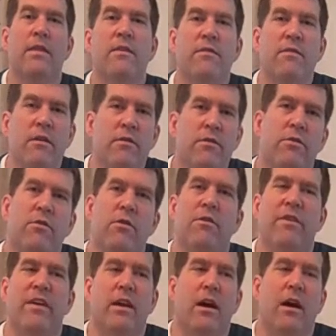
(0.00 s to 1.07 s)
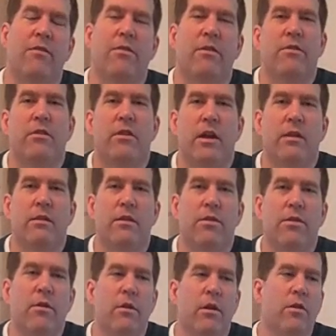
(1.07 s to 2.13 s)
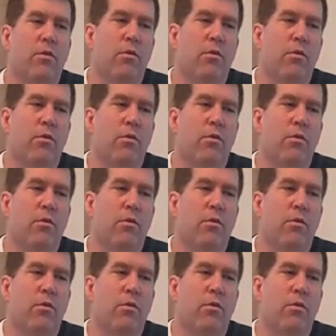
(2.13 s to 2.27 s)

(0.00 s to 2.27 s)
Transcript: the sixth Solvay Conference in nineteen thirty,